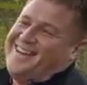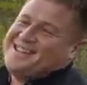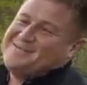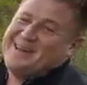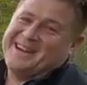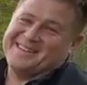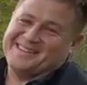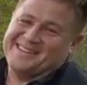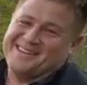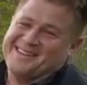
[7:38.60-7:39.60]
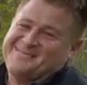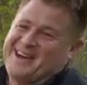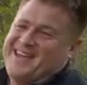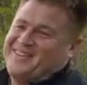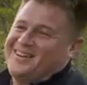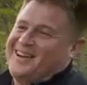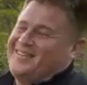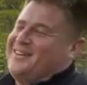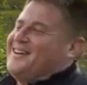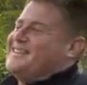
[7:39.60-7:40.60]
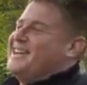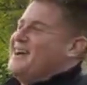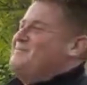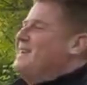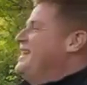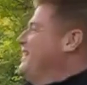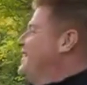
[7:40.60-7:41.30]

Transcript: all these bikers are going by and they're like, what is happening here?